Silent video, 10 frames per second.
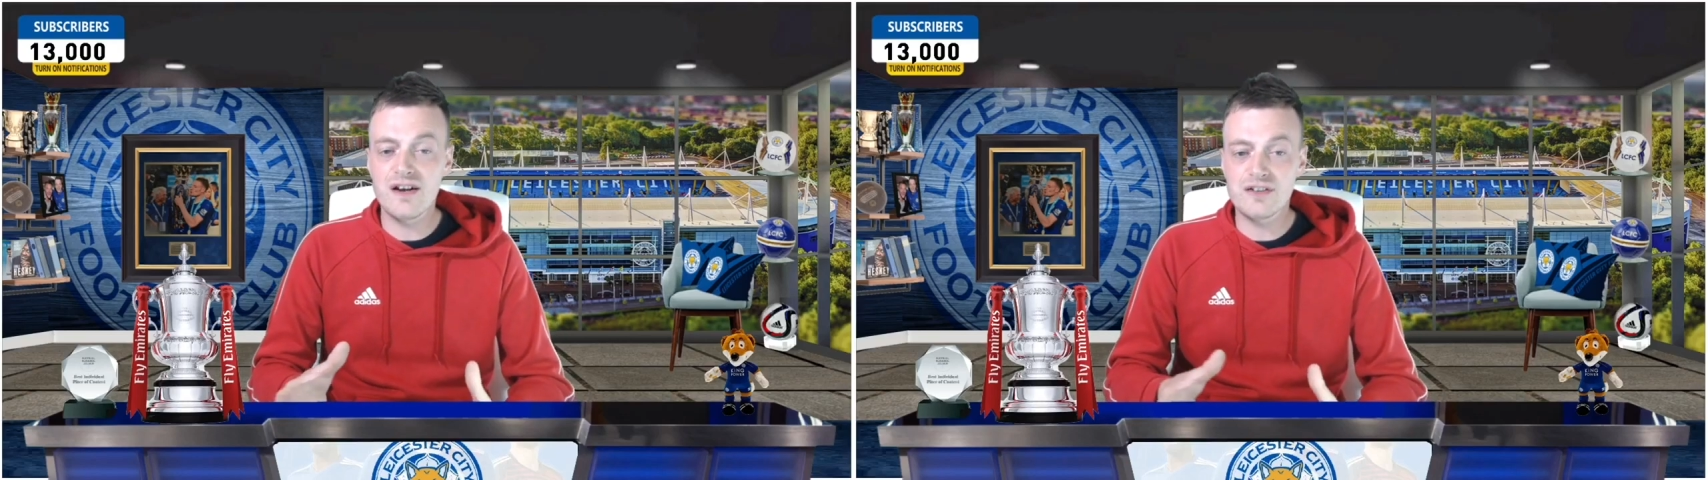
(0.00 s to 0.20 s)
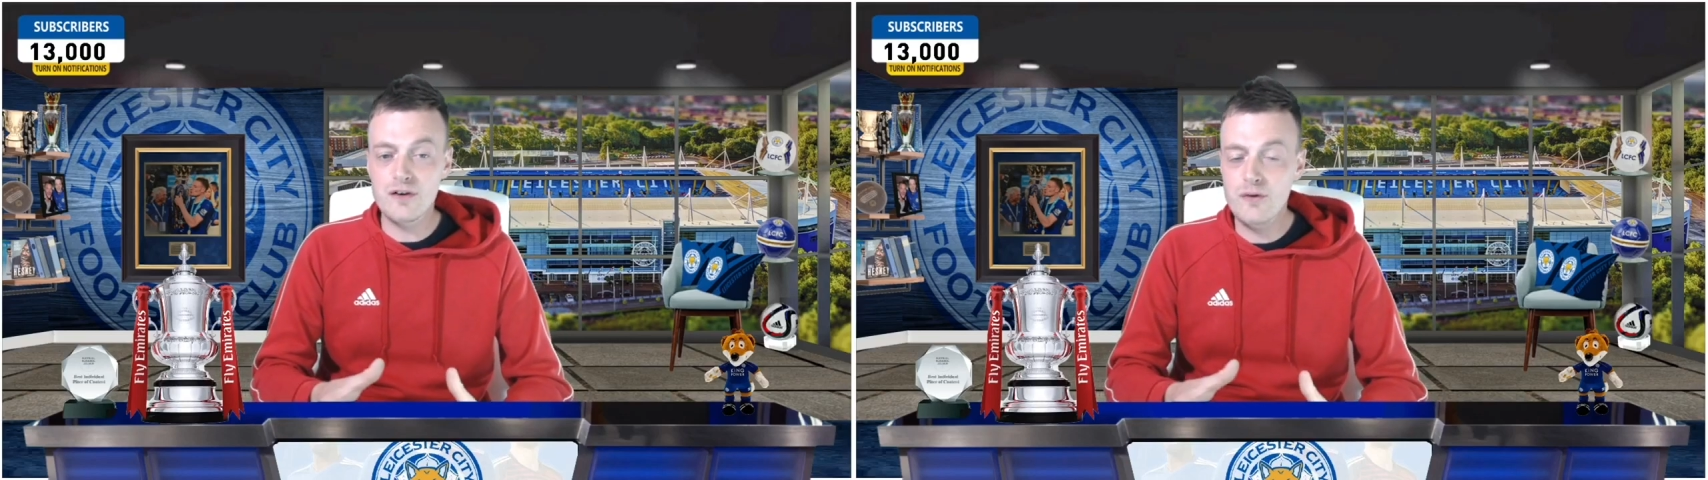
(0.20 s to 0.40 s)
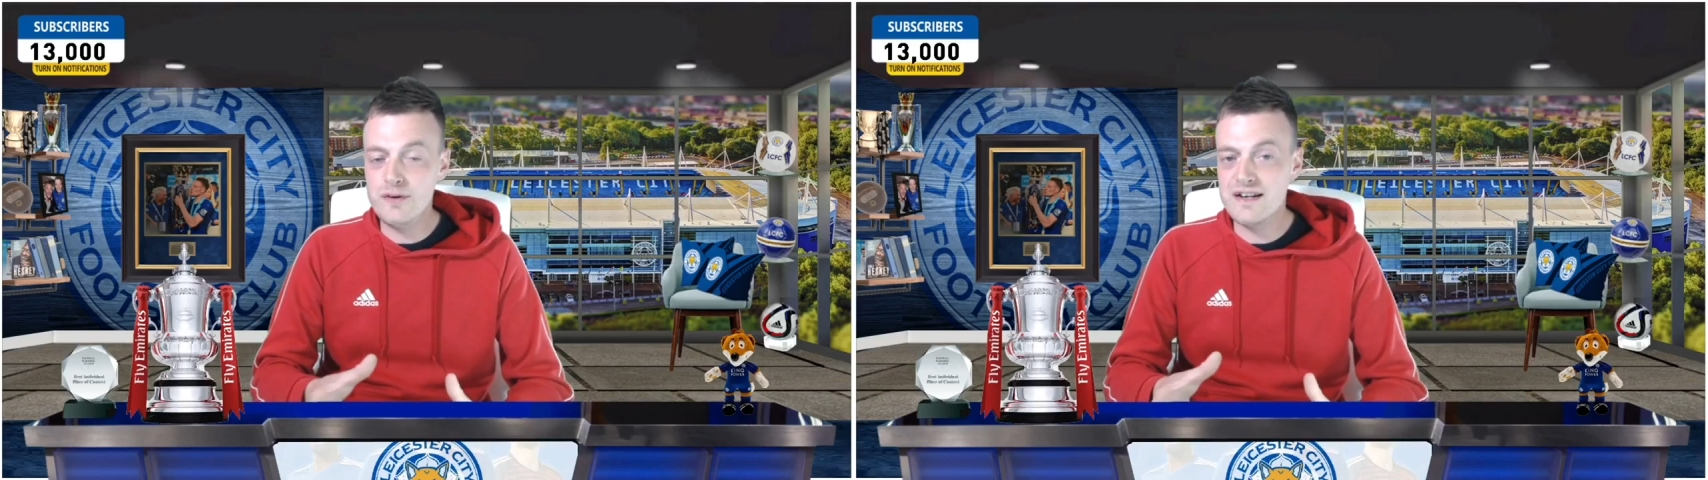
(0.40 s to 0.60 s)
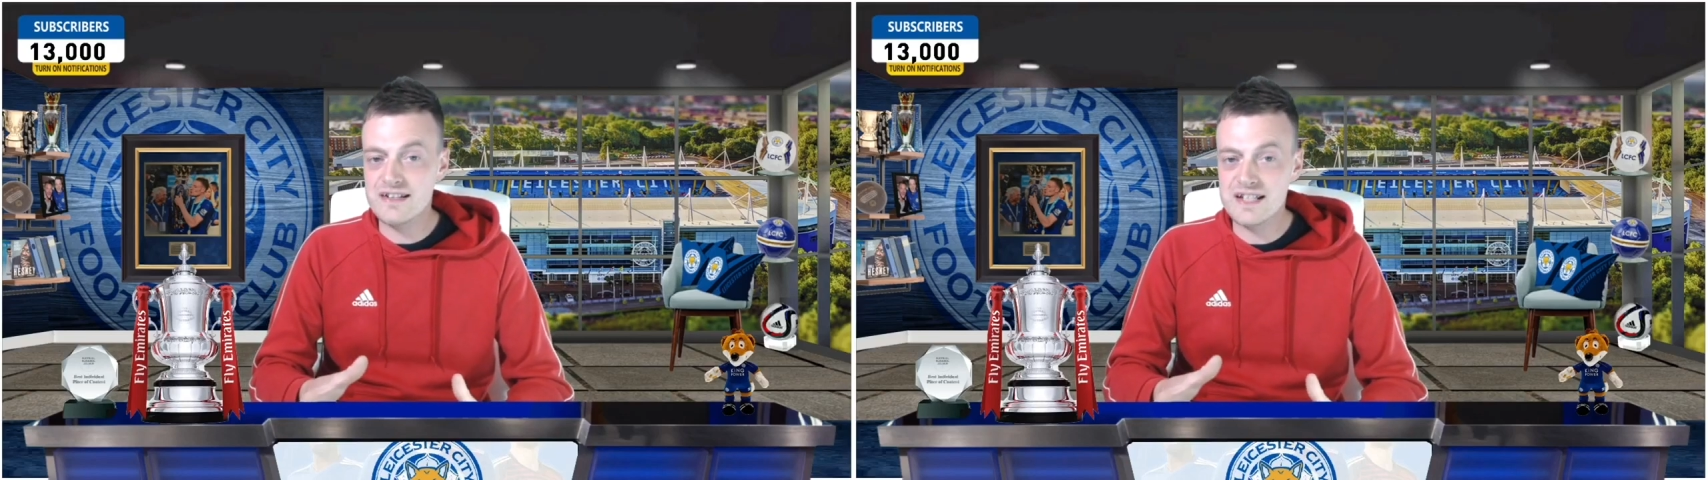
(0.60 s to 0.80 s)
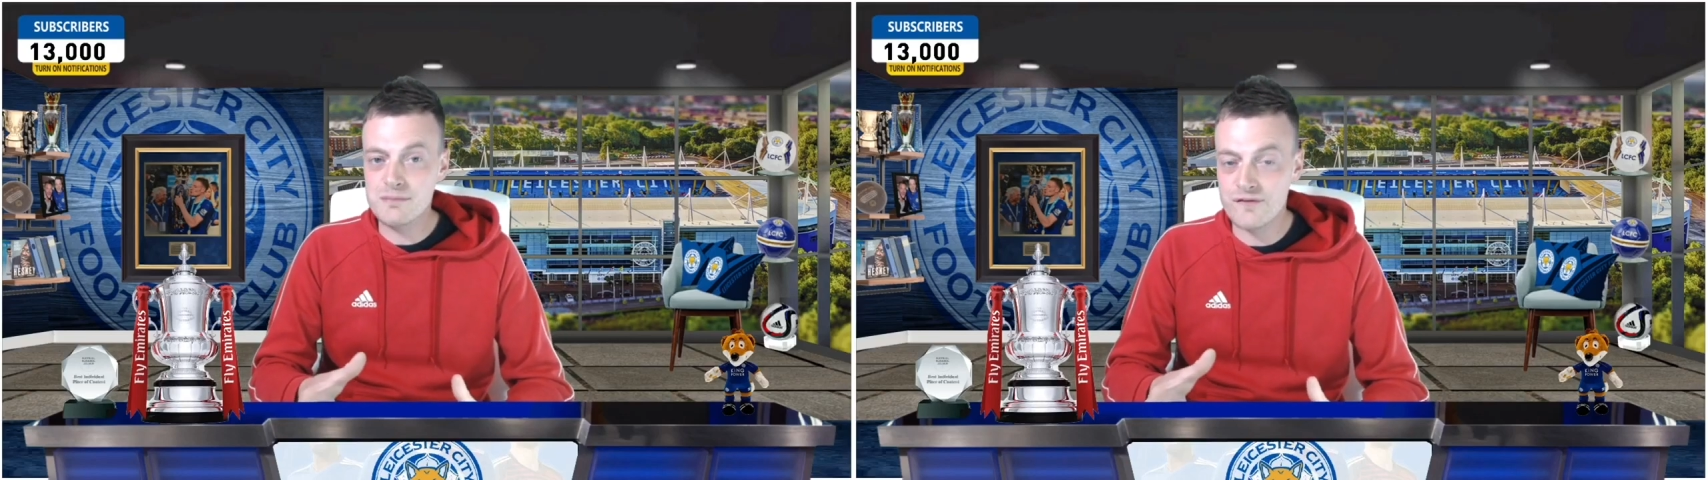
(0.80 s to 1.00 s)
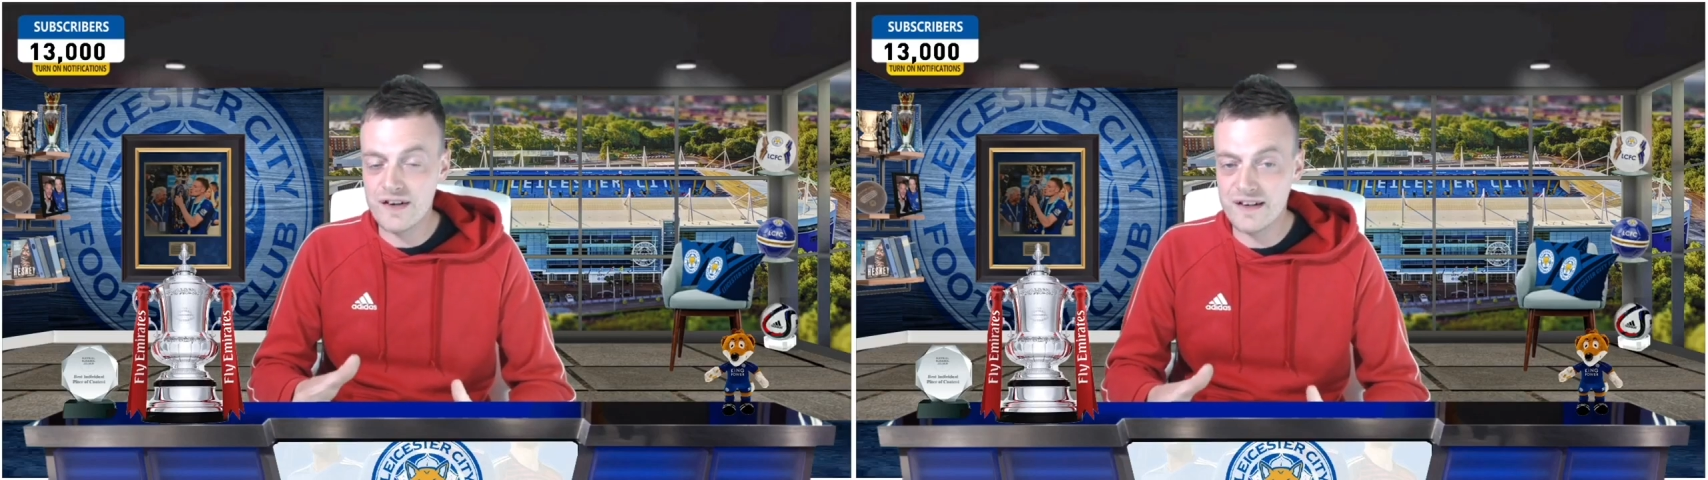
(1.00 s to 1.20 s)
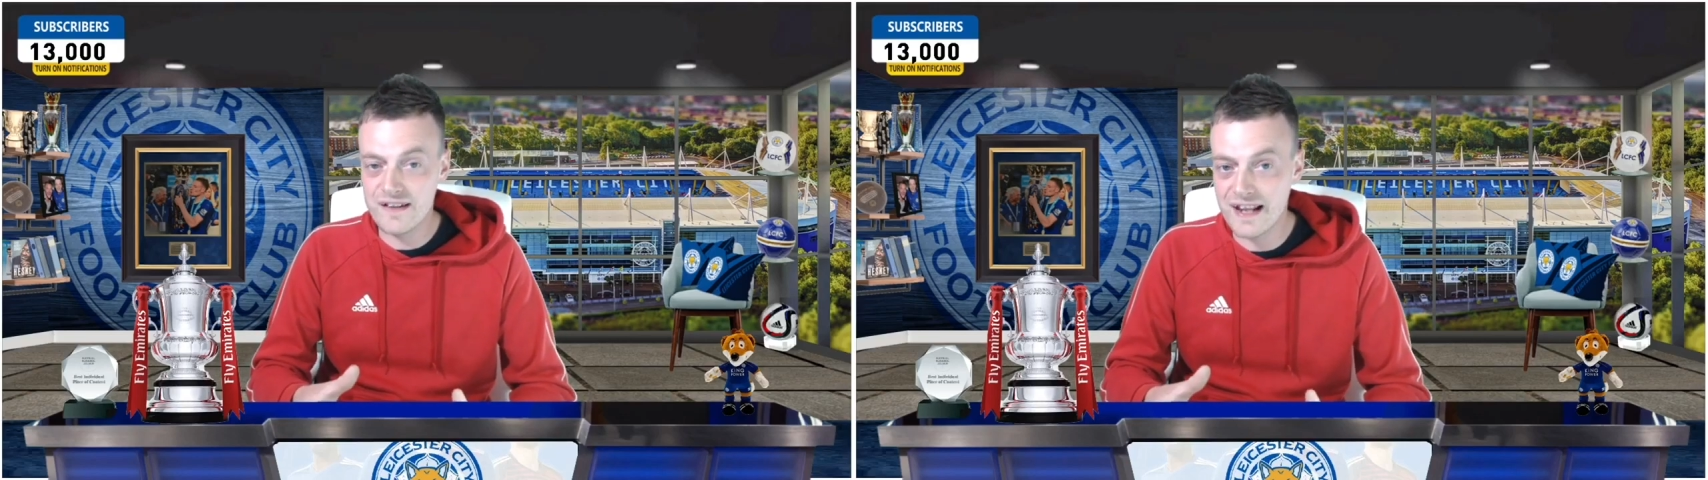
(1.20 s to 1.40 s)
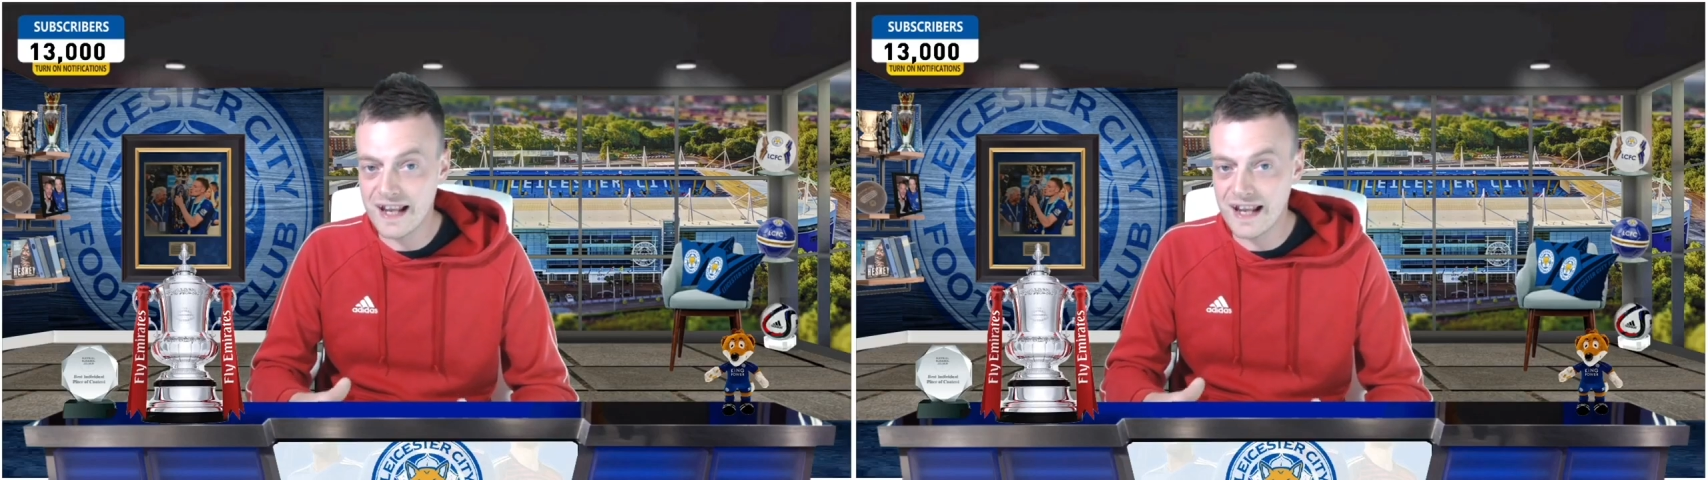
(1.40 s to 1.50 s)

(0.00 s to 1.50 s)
are deluded and seem to think that they